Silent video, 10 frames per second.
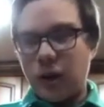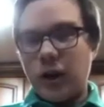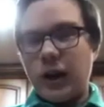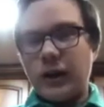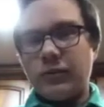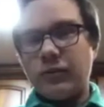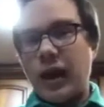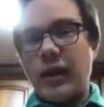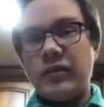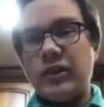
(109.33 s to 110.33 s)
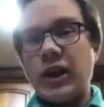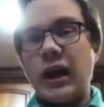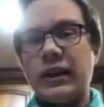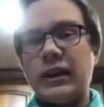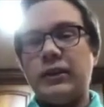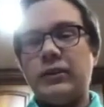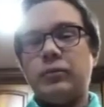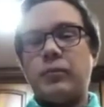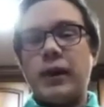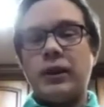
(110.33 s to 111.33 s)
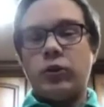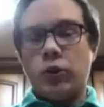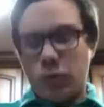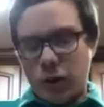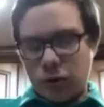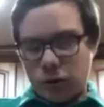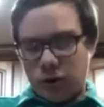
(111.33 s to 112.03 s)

I haven't not eaten many duos.